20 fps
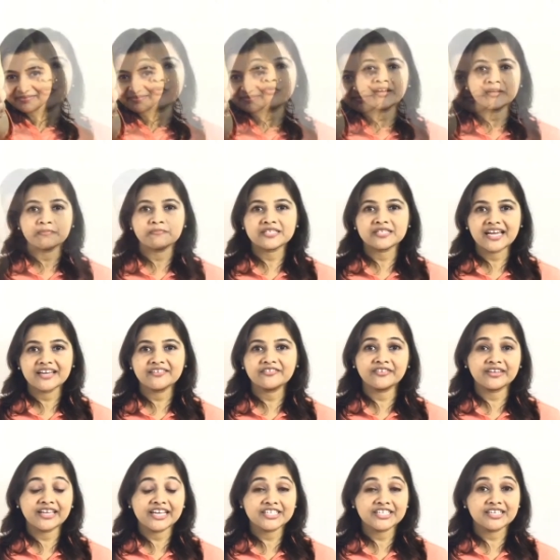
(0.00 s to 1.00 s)
Website
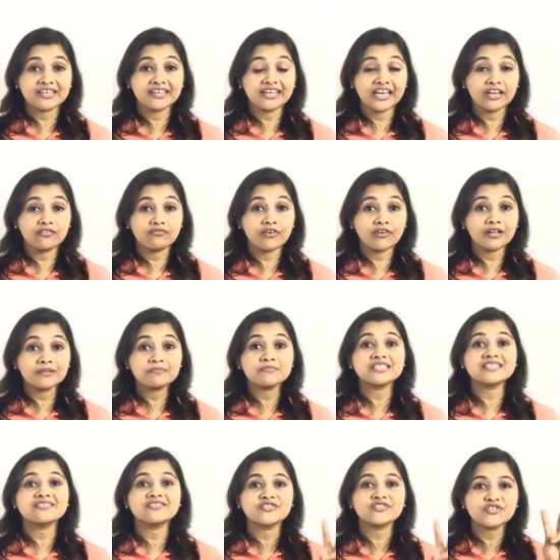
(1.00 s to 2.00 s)
creation involves
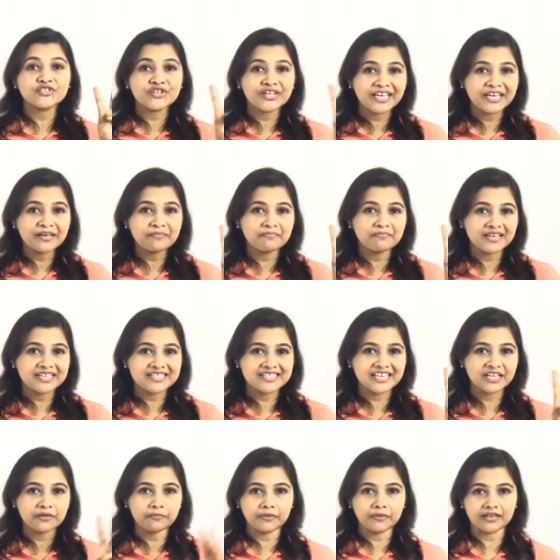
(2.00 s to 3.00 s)
three
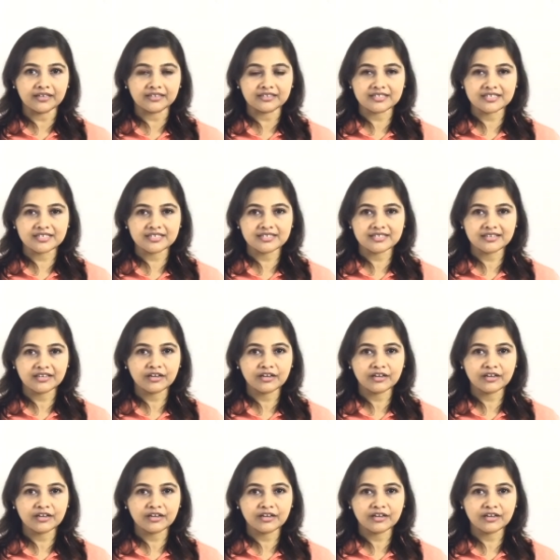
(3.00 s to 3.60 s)
basic parts.